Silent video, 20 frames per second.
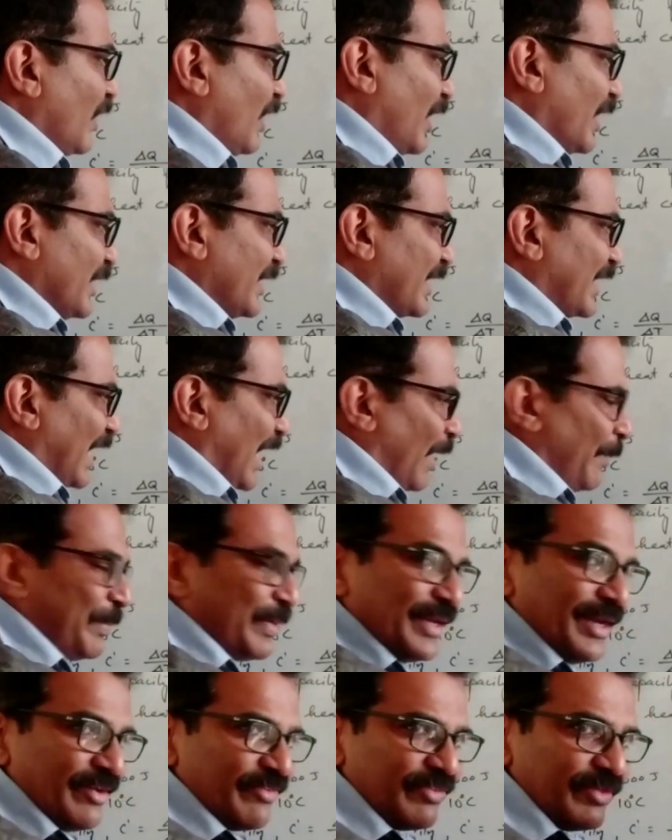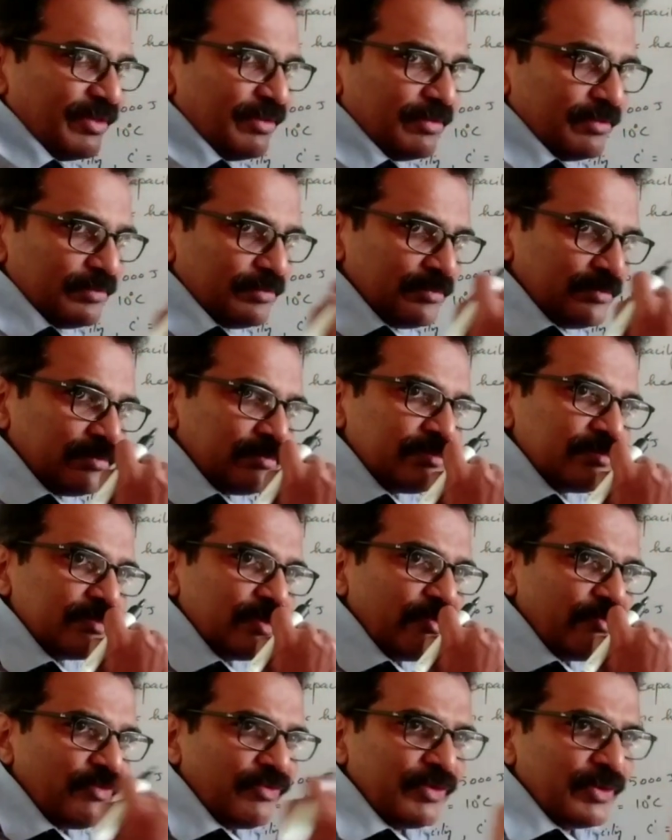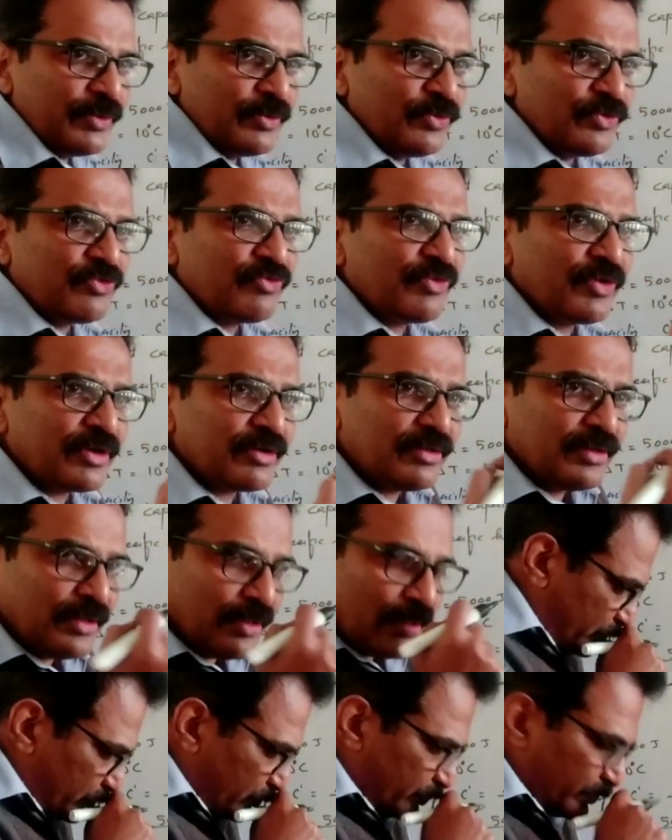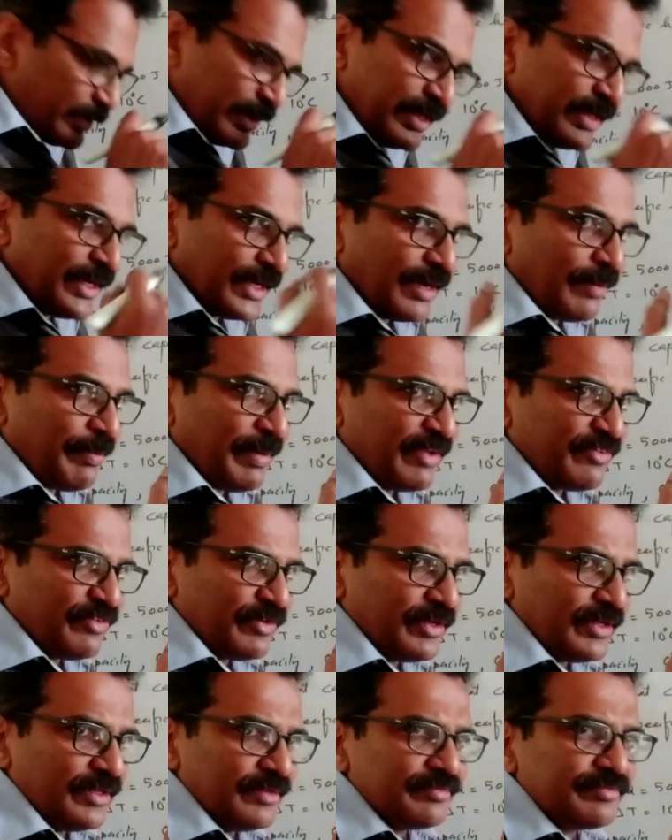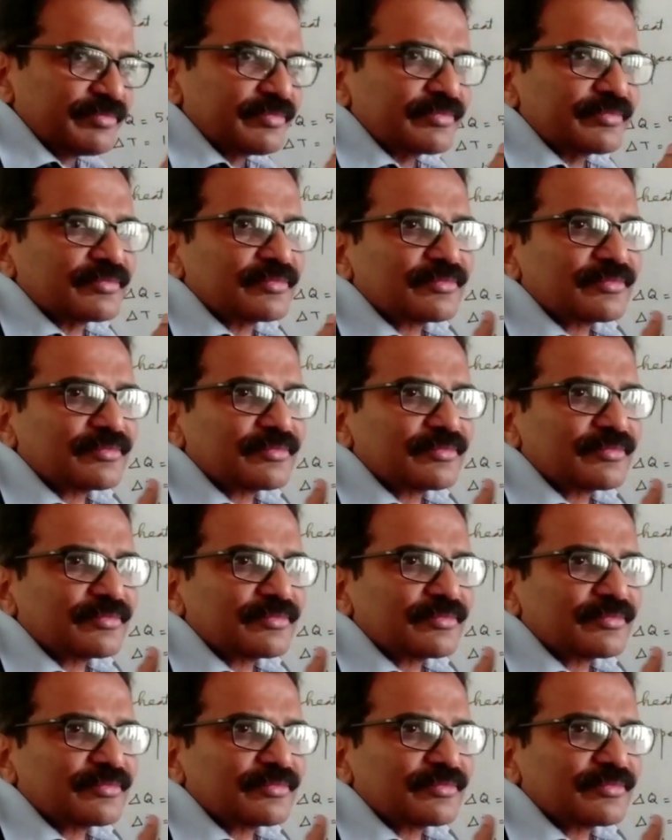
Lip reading: And capital C, if we use for heat capacity,